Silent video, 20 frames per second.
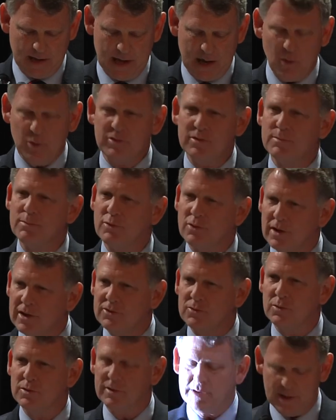I was
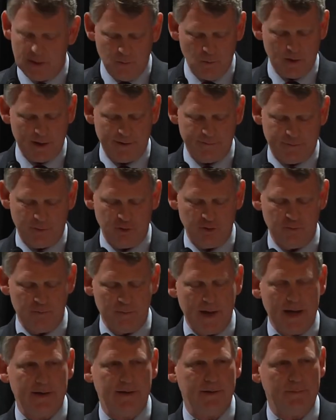impressed with him when I first
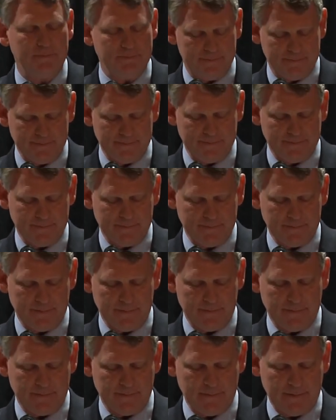met him,
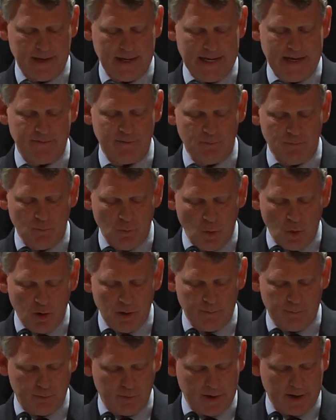and even
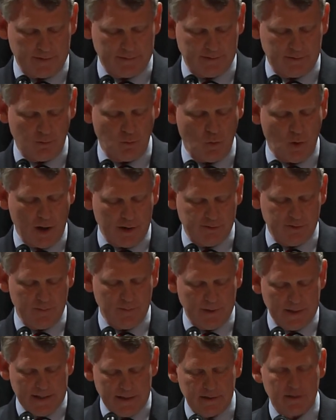more impressed to watch
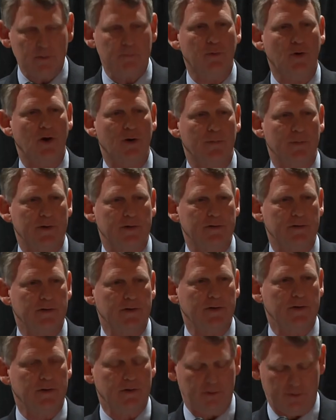him lead the department
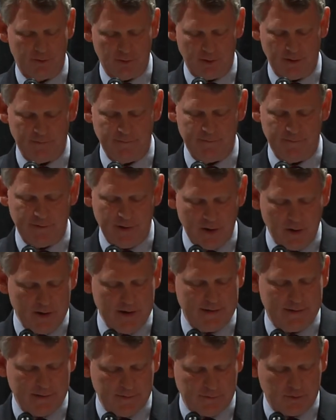during very
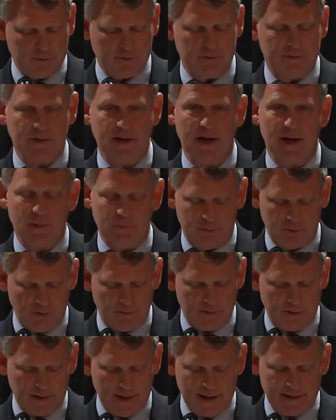difficult times
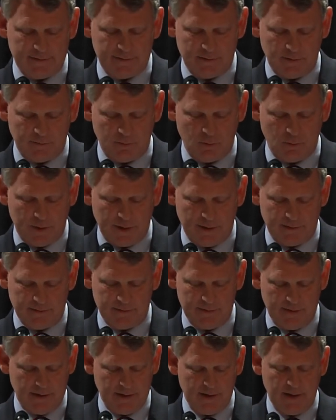over the last several
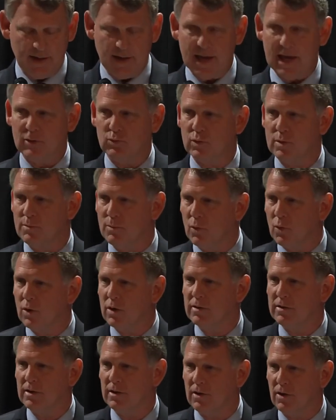weeks as we
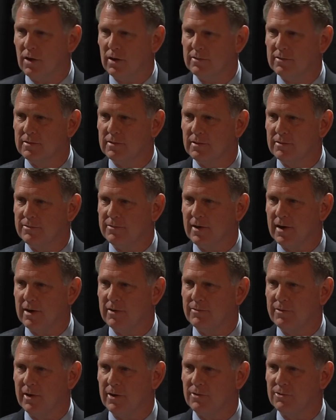mourned the loss of
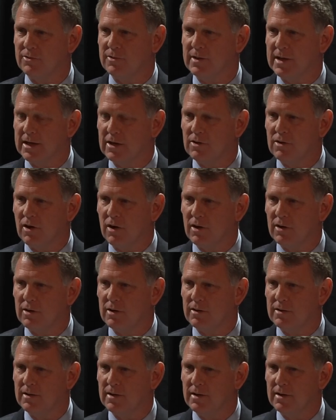firefighters Nick
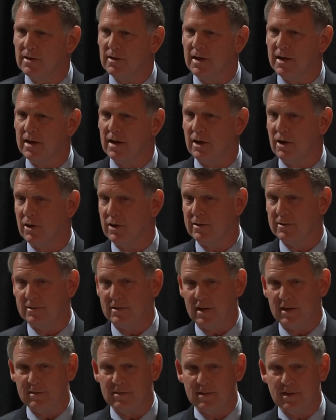Garner and Eric
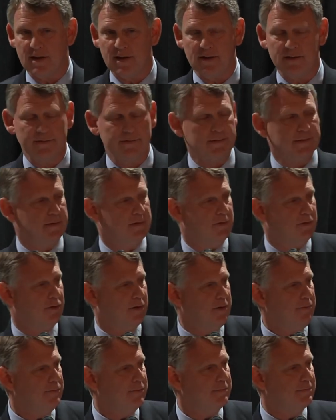Stasiak.
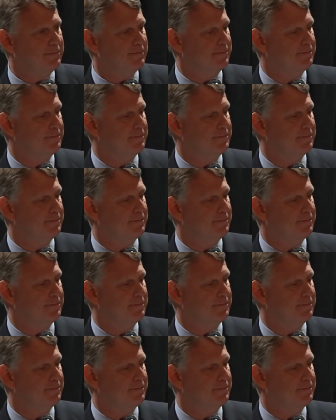Chief?